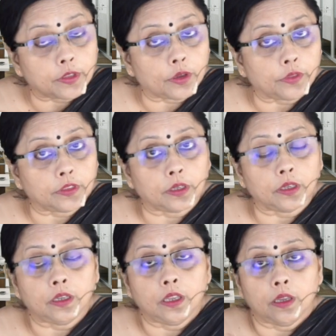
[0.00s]
the
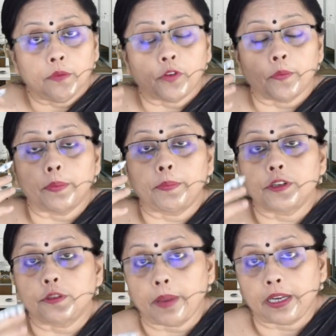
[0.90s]

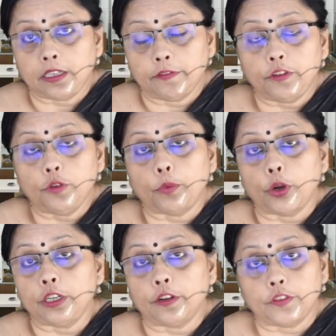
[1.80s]
perspective
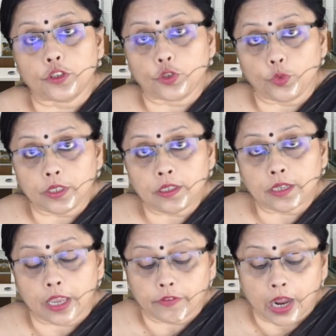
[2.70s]
viewpoint of the student.
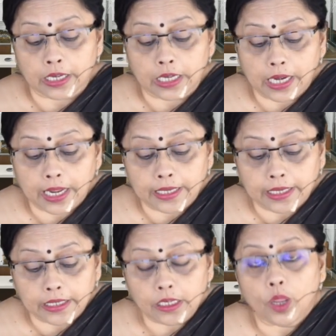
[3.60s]
I've underlined
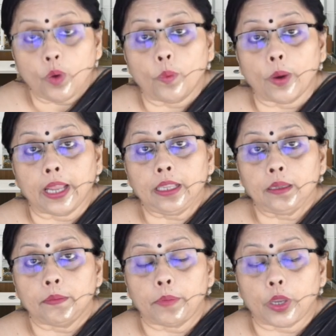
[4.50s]
it. Why?
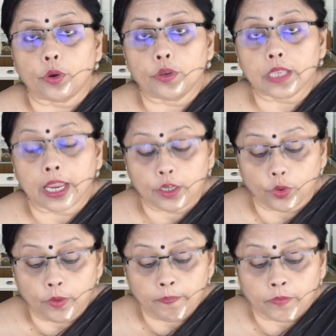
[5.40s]
Because I
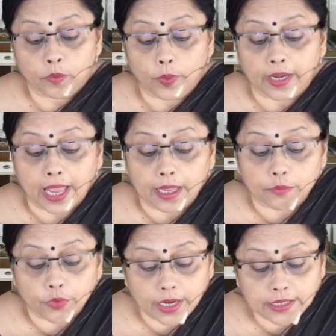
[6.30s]
know when I'm
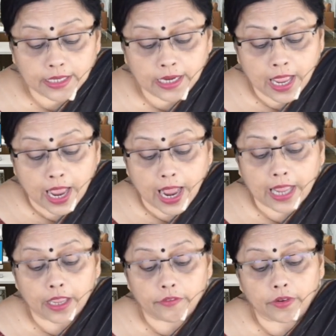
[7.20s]
writing, I
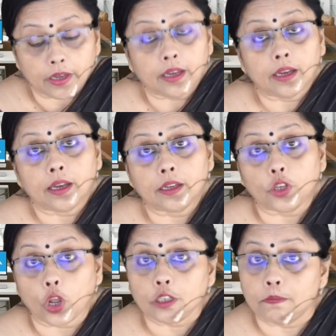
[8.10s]
have
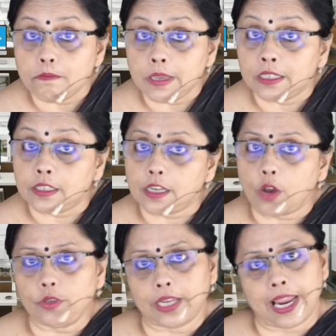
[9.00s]
not missed
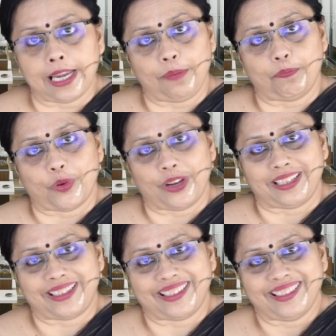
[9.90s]
out any
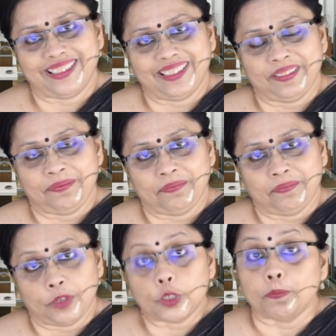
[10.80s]
point.
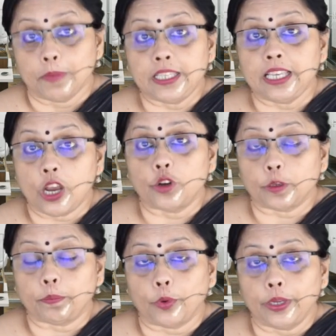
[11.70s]
As missing out a
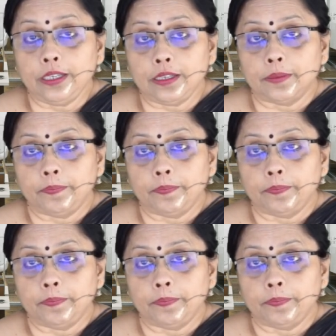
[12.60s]
point